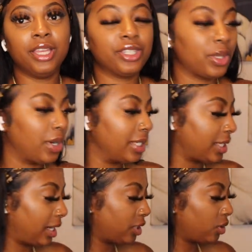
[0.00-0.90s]
So let's
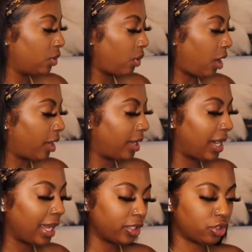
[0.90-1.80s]
get into our
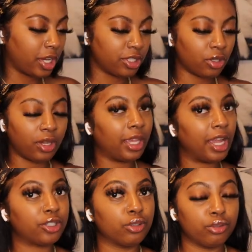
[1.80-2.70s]
next dress. So I only
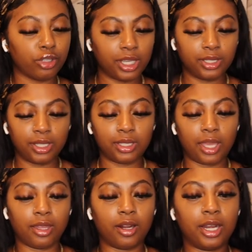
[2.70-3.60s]
got two dresses,
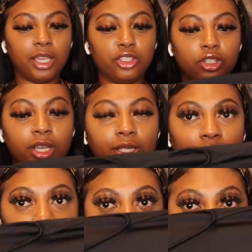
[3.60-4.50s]
and our next dress
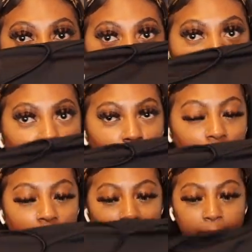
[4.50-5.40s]
is a long
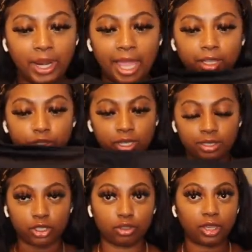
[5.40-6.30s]
black
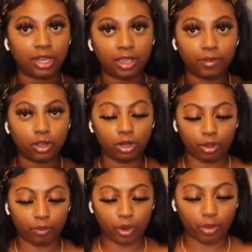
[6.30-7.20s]
dress because you can never
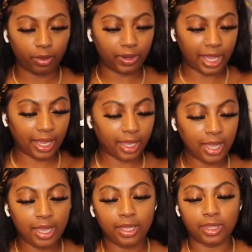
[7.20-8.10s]
go wrong with black.
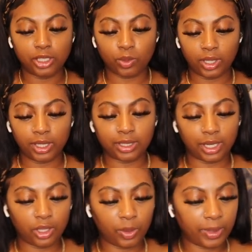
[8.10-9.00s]
This one looks
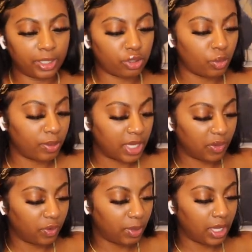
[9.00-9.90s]
a little bit too
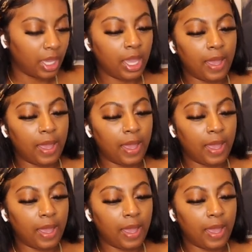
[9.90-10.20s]
big for me,